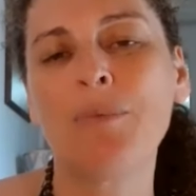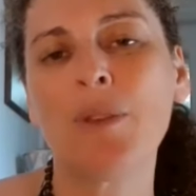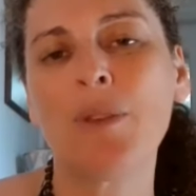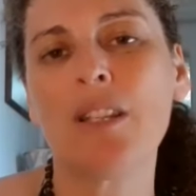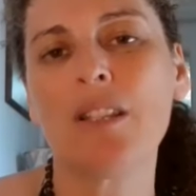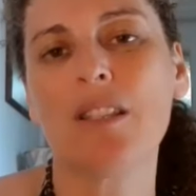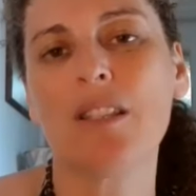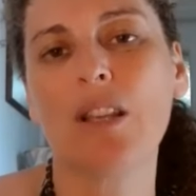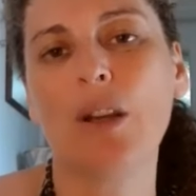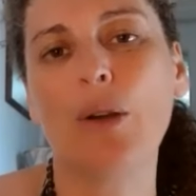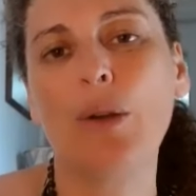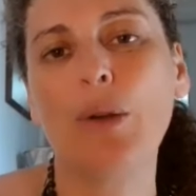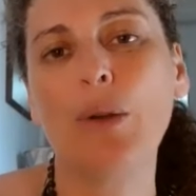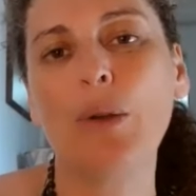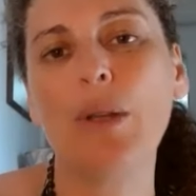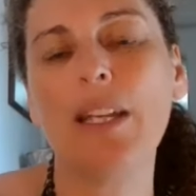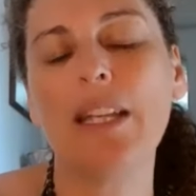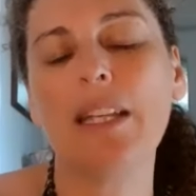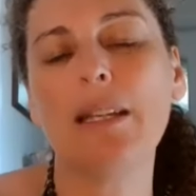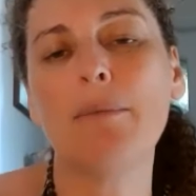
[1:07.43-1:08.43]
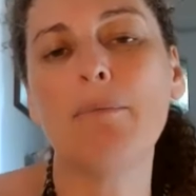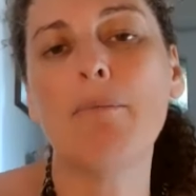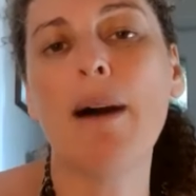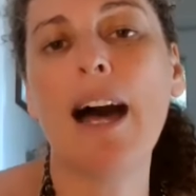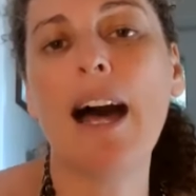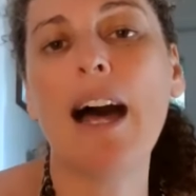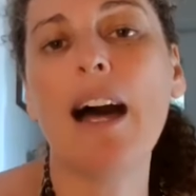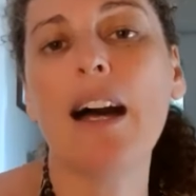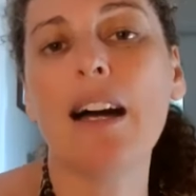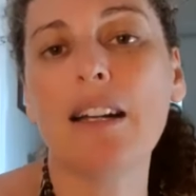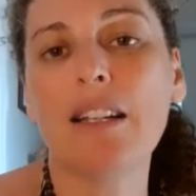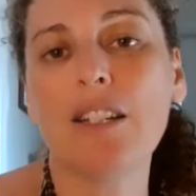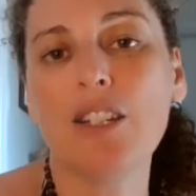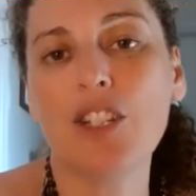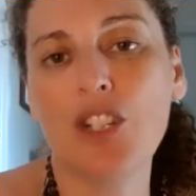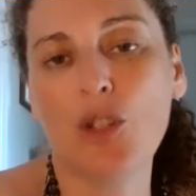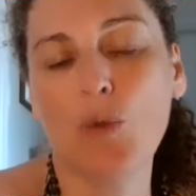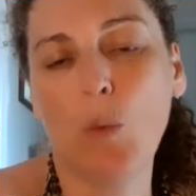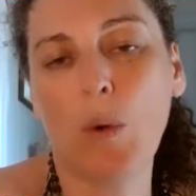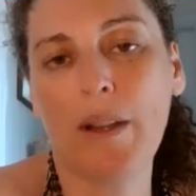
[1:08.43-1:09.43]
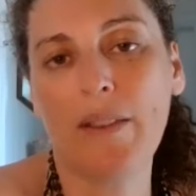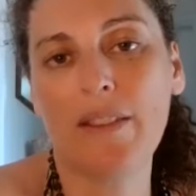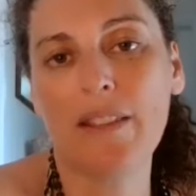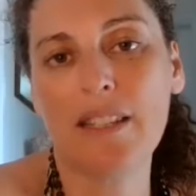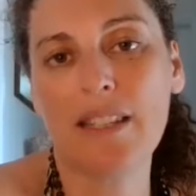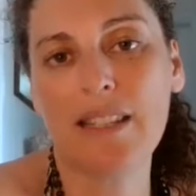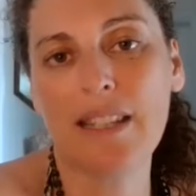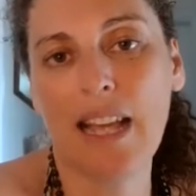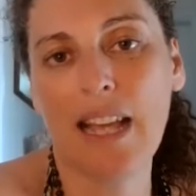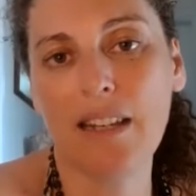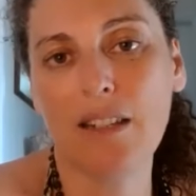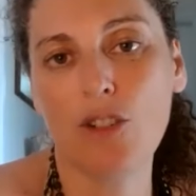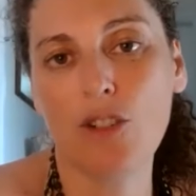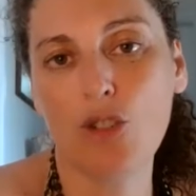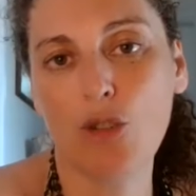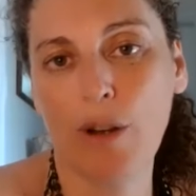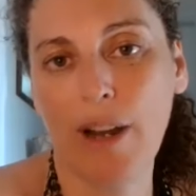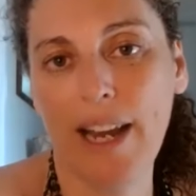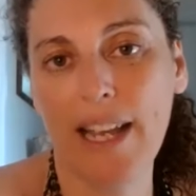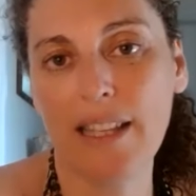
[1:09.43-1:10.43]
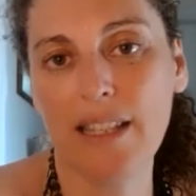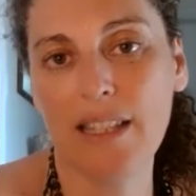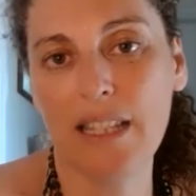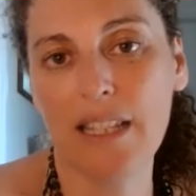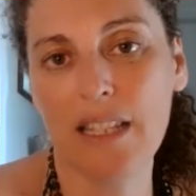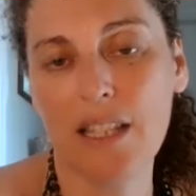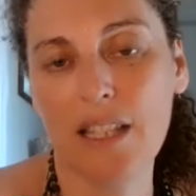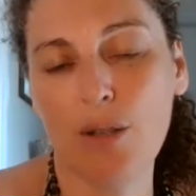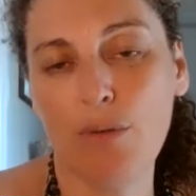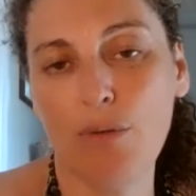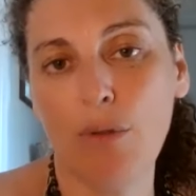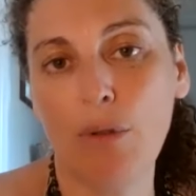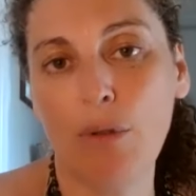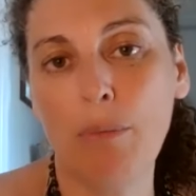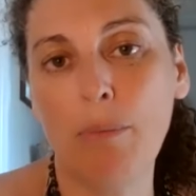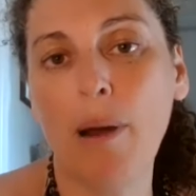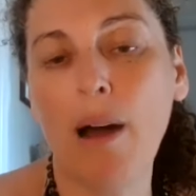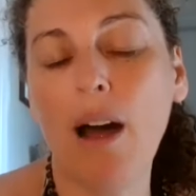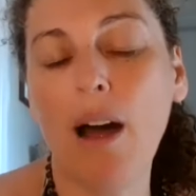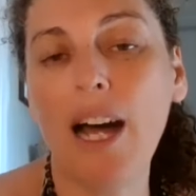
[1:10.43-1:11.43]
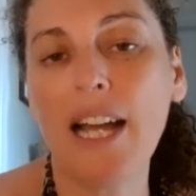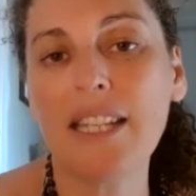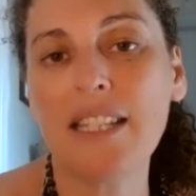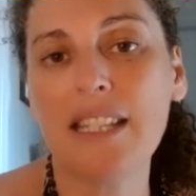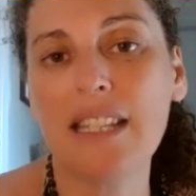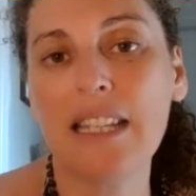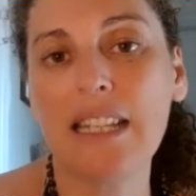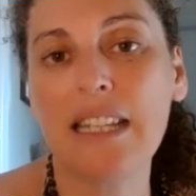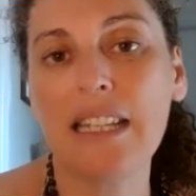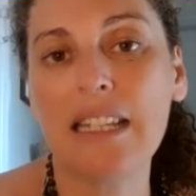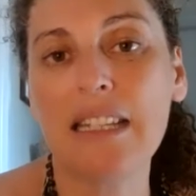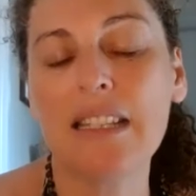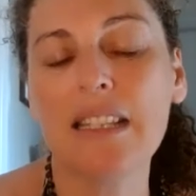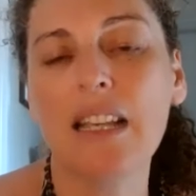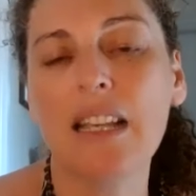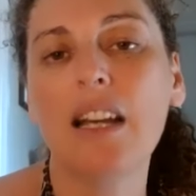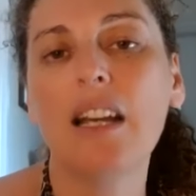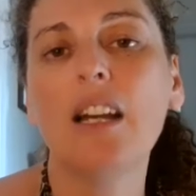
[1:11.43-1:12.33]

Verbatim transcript: So in March, when the sun transits through Pisces,